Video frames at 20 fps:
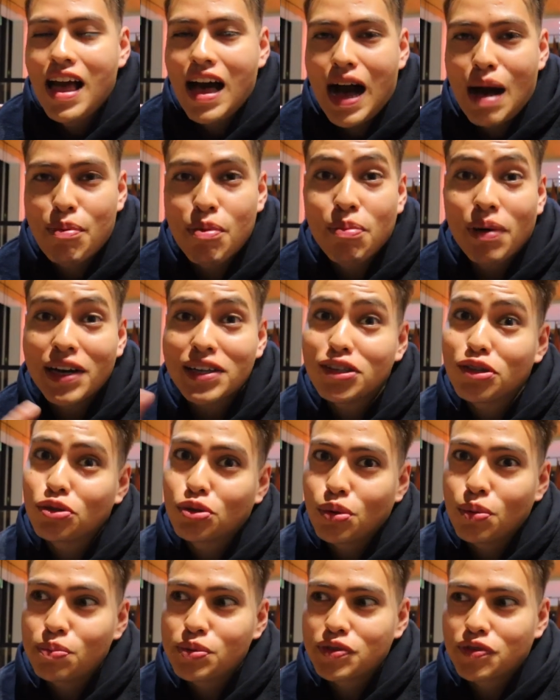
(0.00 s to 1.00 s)
I've been buying the
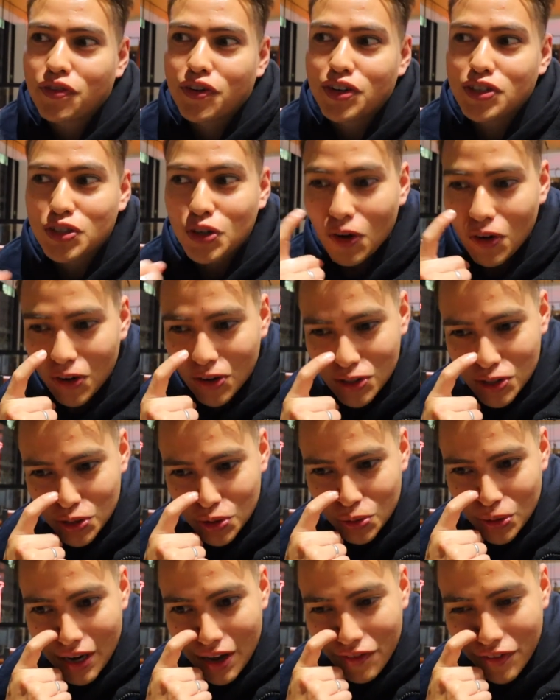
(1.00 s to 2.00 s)
dupes for so long
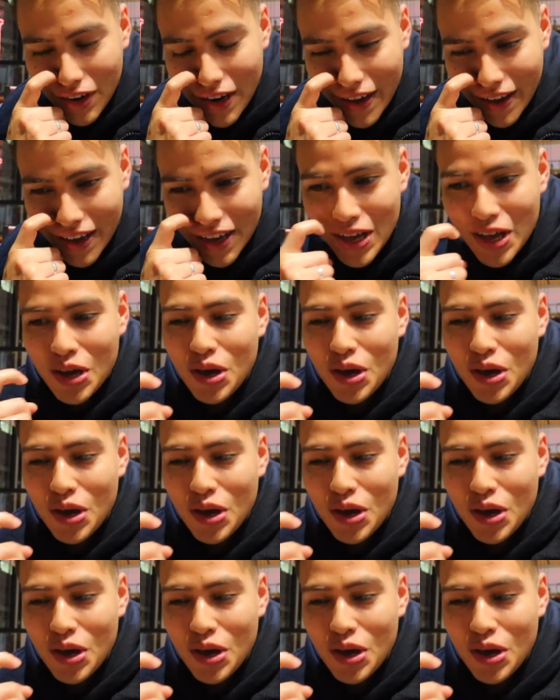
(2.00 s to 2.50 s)
too, and I feel like